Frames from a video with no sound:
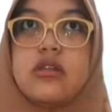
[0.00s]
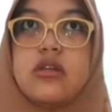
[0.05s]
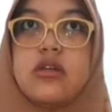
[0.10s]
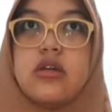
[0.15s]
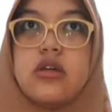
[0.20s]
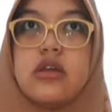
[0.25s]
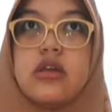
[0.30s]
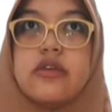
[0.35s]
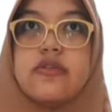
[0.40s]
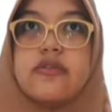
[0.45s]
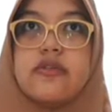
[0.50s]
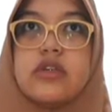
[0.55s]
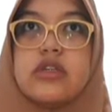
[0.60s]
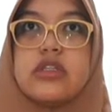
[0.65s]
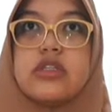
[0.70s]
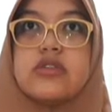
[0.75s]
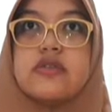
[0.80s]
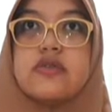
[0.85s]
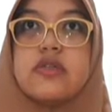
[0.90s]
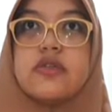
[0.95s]
Okay,
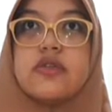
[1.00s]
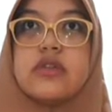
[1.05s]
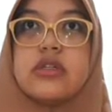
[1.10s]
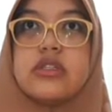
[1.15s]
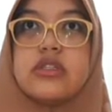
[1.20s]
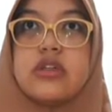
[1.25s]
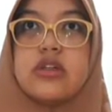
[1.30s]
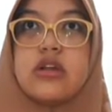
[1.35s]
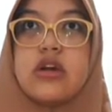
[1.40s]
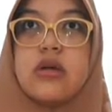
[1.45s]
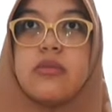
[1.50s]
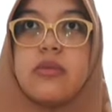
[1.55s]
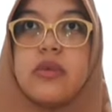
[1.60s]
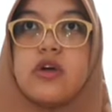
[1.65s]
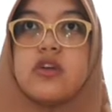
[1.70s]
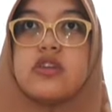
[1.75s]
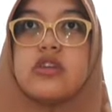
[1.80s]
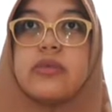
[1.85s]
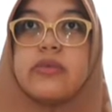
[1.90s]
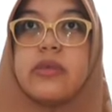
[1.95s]
first we will talk
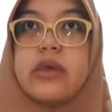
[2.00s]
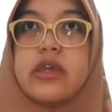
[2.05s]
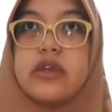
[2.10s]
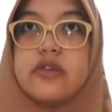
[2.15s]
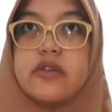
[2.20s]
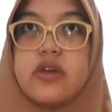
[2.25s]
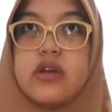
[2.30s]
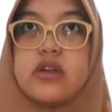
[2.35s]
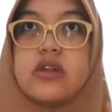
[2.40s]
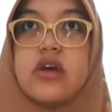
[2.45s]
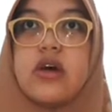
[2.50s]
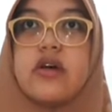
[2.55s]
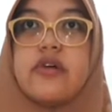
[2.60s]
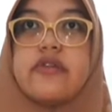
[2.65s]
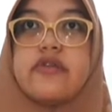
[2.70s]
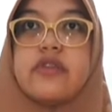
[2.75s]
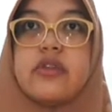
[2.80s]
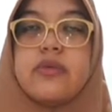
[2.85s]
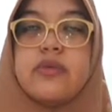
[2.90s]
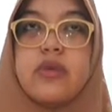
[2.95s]
about the background
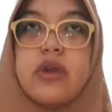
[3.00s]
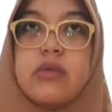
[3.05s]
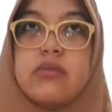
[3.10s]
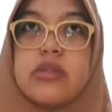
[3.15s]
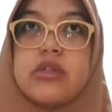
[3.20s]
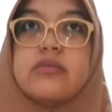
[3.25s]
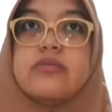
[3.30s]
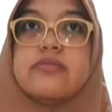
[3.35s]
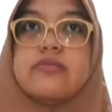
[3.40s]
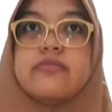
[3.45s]
of the problem.